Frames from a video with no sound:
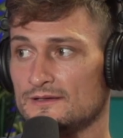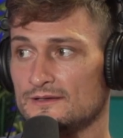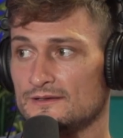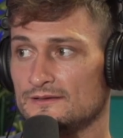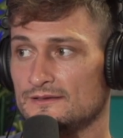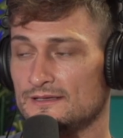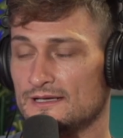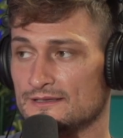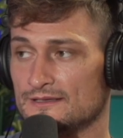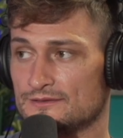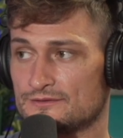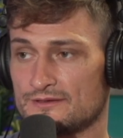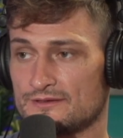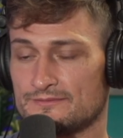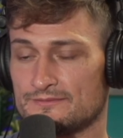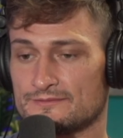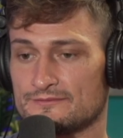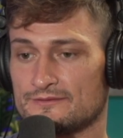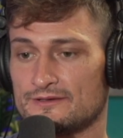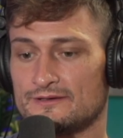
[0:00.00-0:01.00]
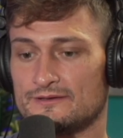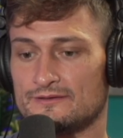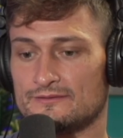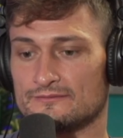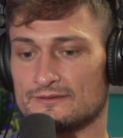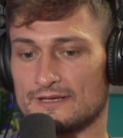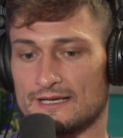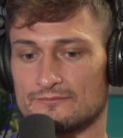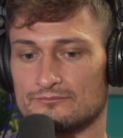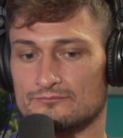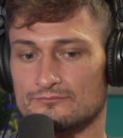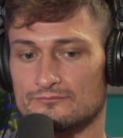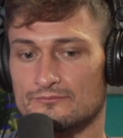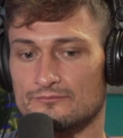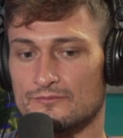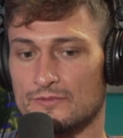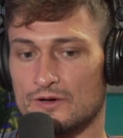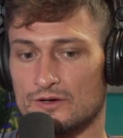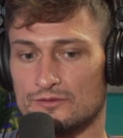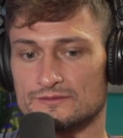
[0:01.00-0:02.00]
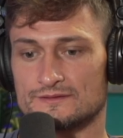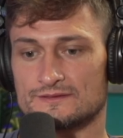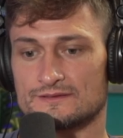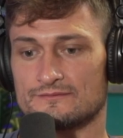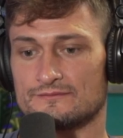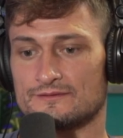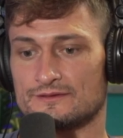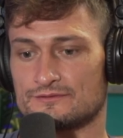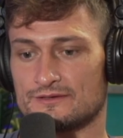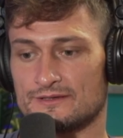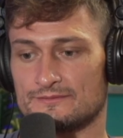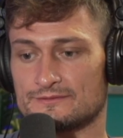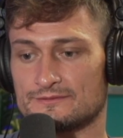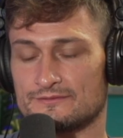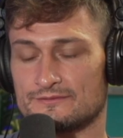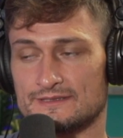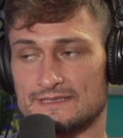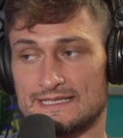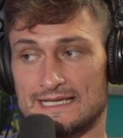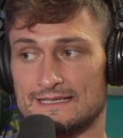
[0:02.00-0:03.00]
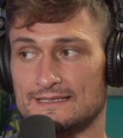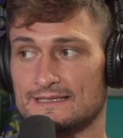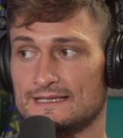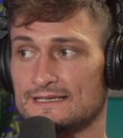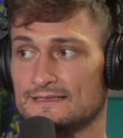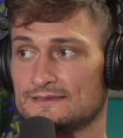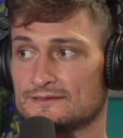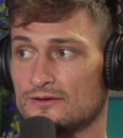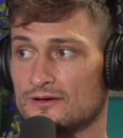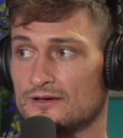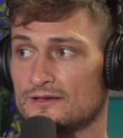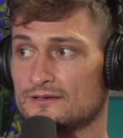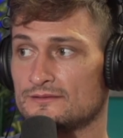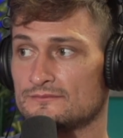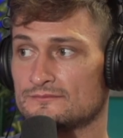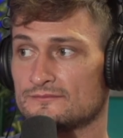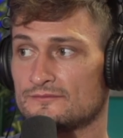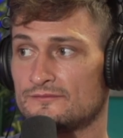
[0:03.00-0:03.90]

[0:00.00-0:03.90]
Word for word: Yeah, the trips were, like, most of the trips were ten days on,